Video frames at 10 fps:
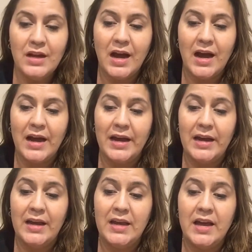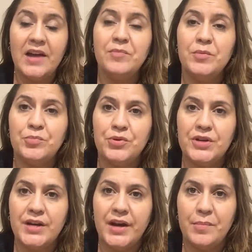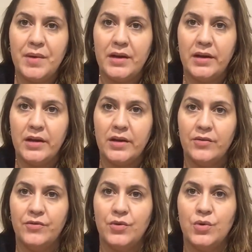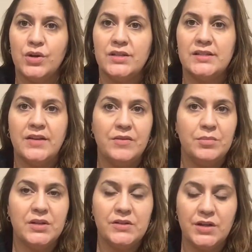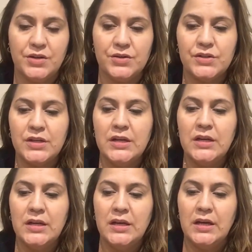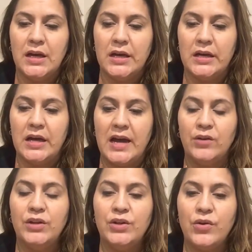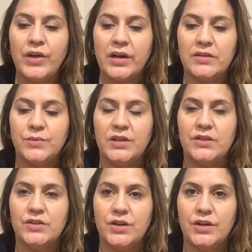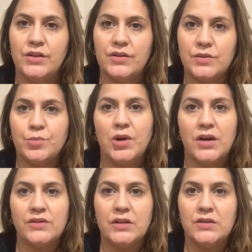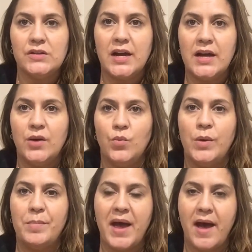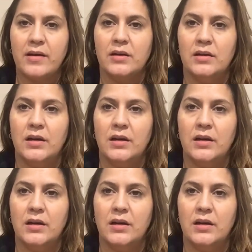I have been pre-diabetic for 7+ years. I only know that because when I started this process, I went back